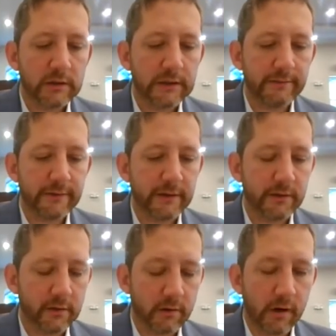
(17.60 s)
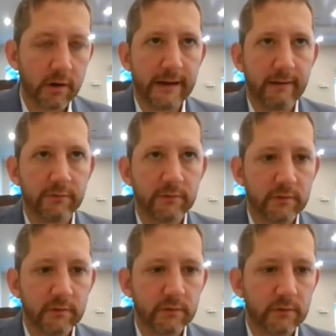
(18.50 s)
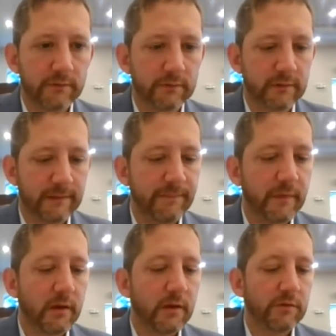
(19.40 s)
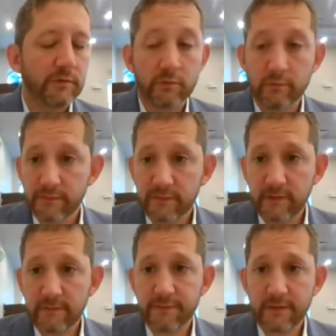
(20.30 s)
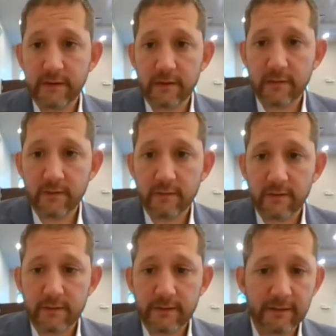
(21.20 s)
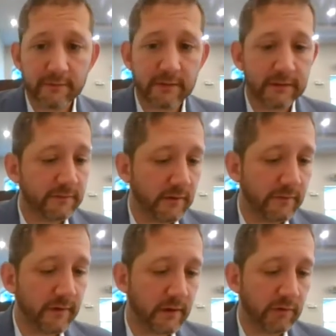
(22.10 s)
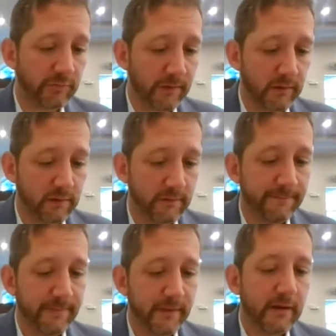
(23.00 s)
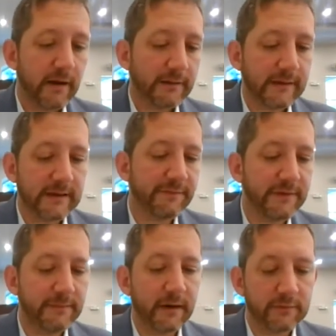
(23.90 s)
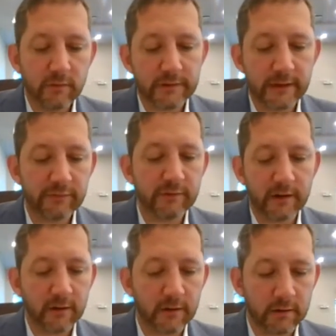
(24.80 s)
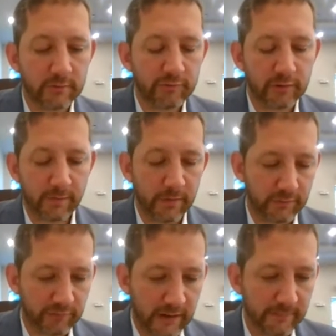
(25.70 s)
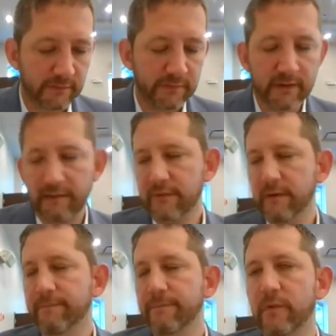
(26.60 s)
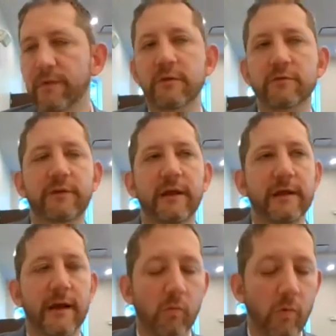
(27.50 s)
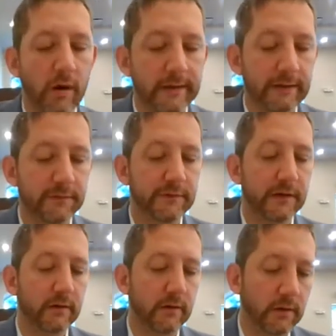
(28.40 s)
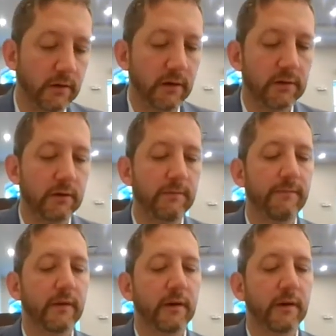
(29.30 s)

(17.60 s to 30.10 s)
Clearing your heart out, sometime, to receive the countenance of HaKadosh Baruch. Atanavin madua yeshna halacha shel Kabbalah Shabbos davka. You have to understand now, why is there a halacha